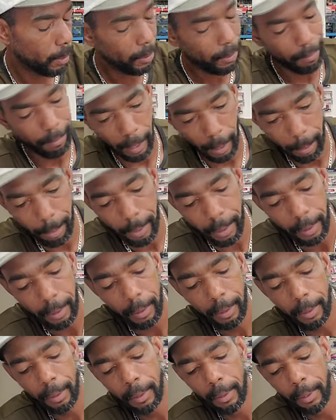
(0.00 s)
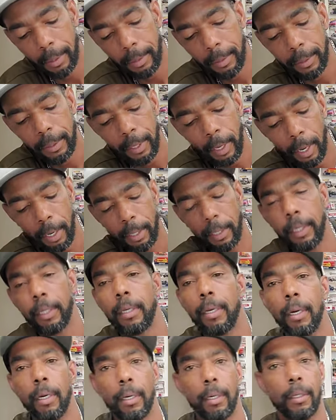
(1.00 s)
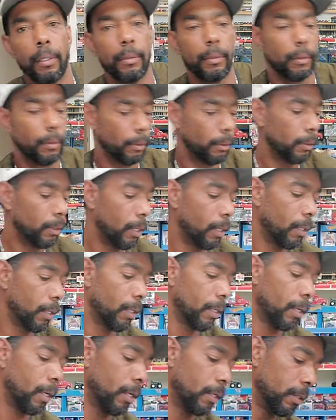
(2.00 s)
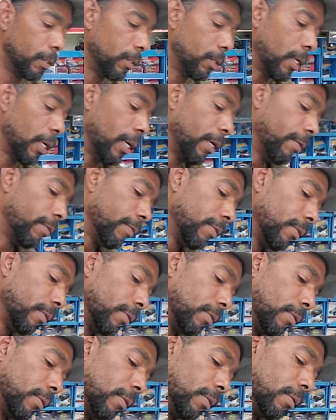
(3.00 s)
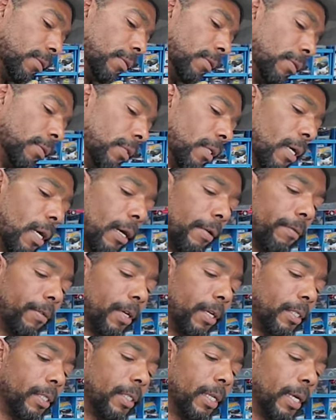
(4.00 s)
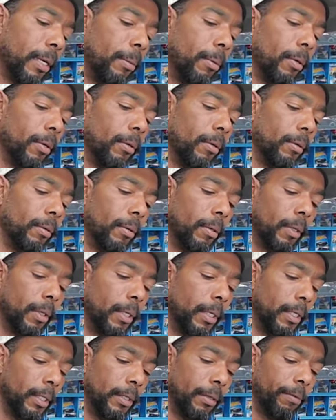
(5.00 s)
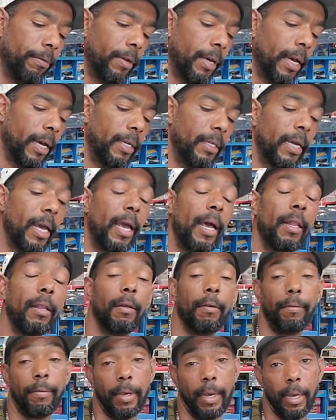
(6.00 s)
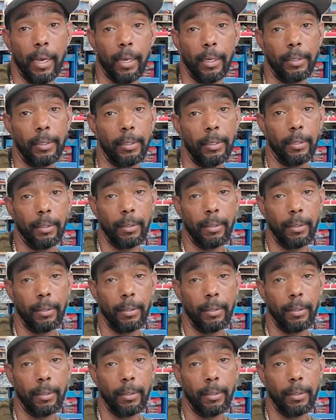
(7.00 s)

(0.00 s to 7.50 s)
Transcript: It's a Viper. Gnarly car. Gnarly car to drive. Not very stable. Is it fat? Hella fast.